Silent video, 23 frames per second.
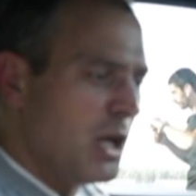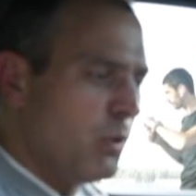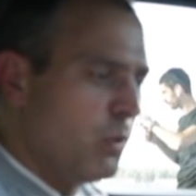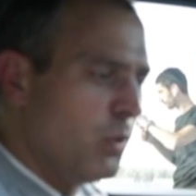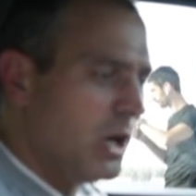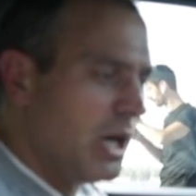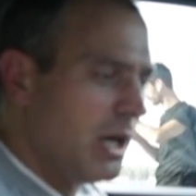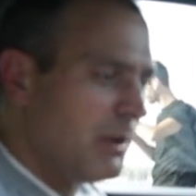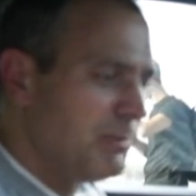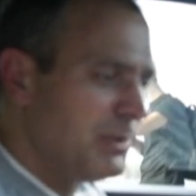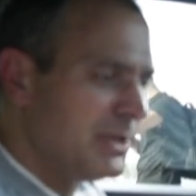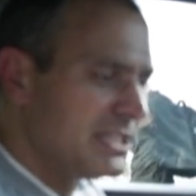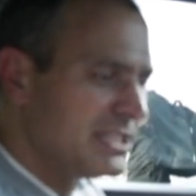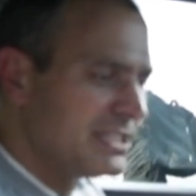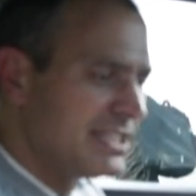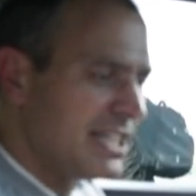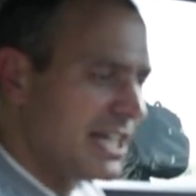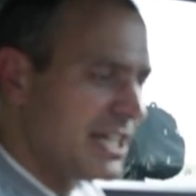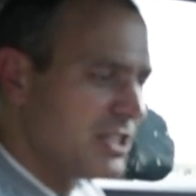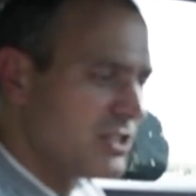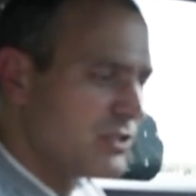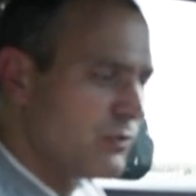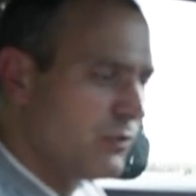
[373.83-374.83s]
will I be
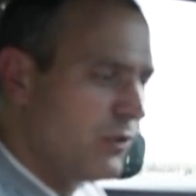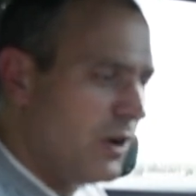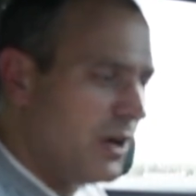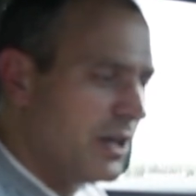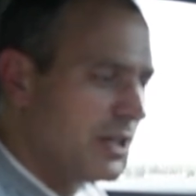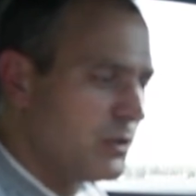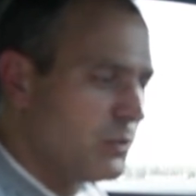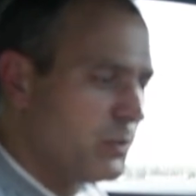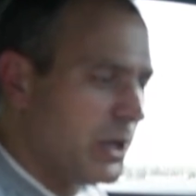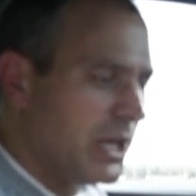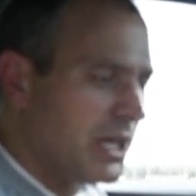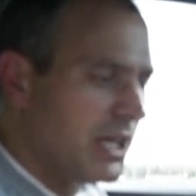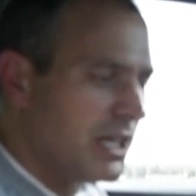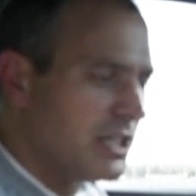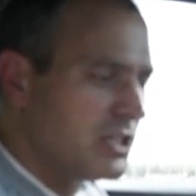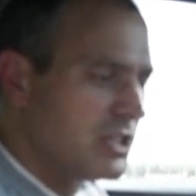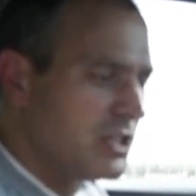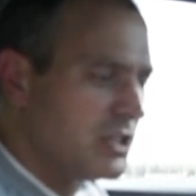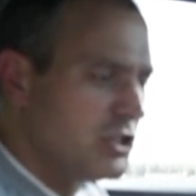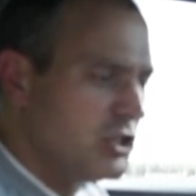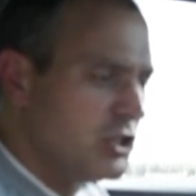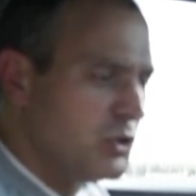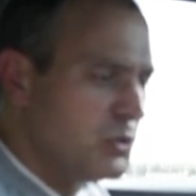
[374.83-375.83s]
satisfied when
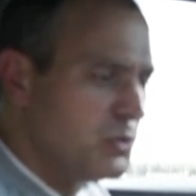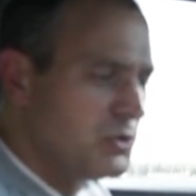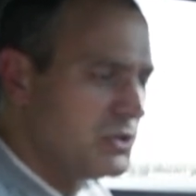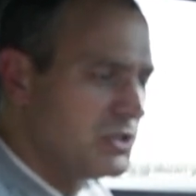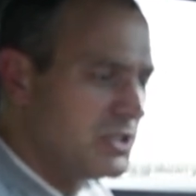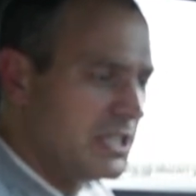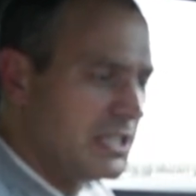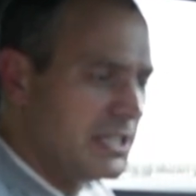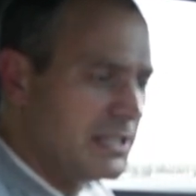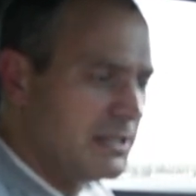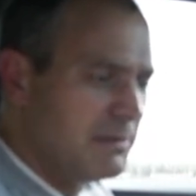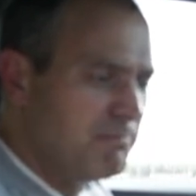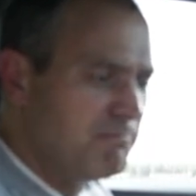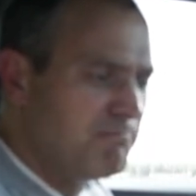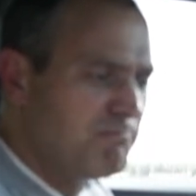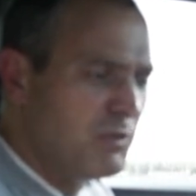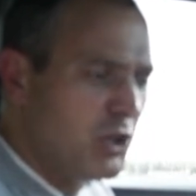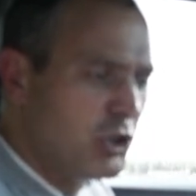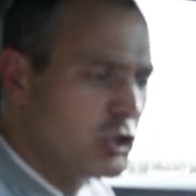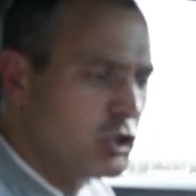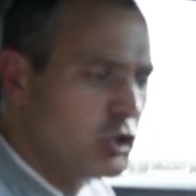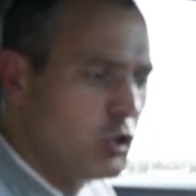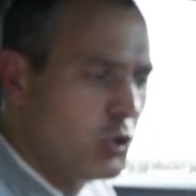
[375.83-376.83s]
I use it?
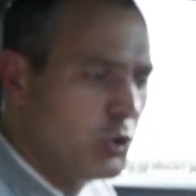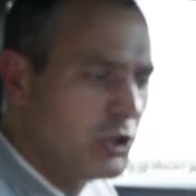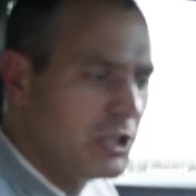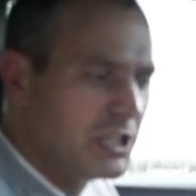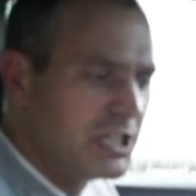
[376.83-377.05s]
Not sure.